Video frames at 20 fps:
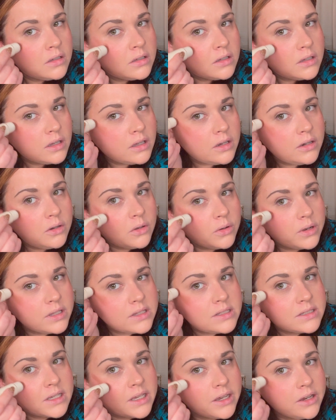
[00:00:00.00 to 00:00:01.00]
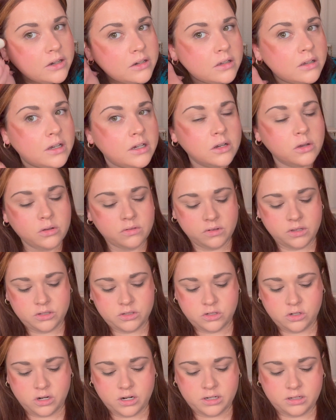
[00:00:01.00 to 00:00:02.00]
And don't get scared. I know it looks
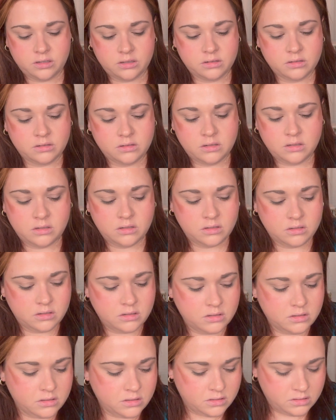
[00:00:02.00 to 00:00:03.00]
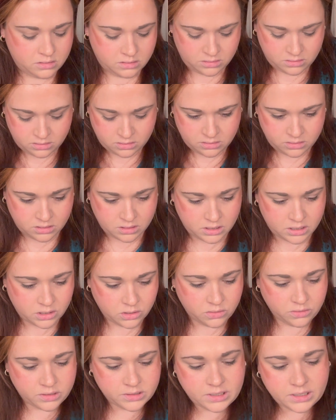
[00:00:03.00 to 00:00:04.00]
dark. I know
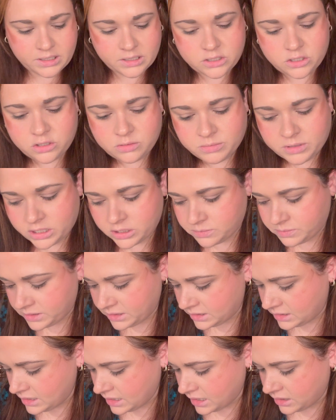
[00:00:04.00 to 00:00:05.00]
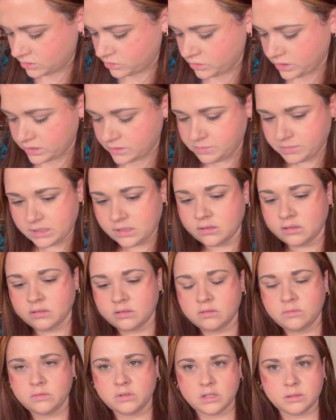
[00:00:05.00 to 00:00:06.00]
it looks like it's too much, but it's not. Trust me.
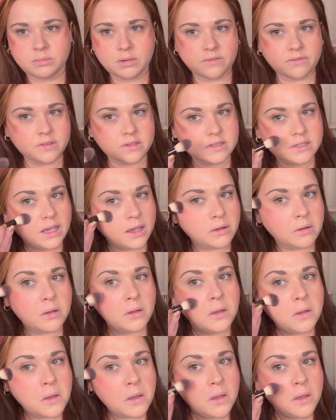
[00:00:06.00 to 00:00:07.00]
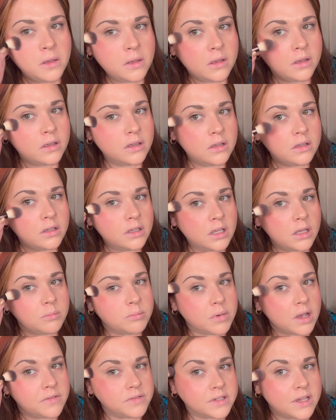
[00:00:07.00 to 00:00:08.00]
I'm going to buff this out.
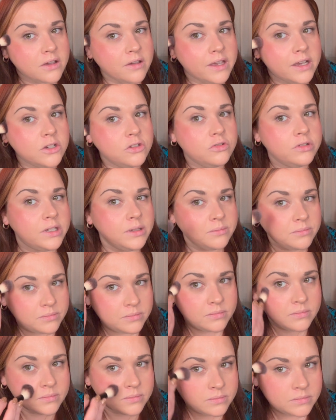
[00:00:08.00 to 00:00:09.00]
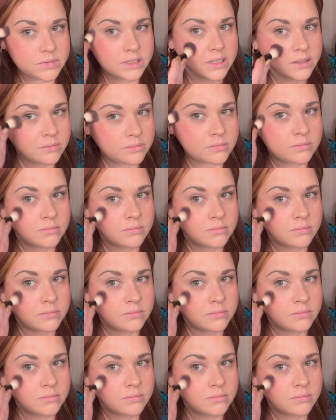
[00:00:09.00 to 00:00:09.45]
Buffs out like a dream. See?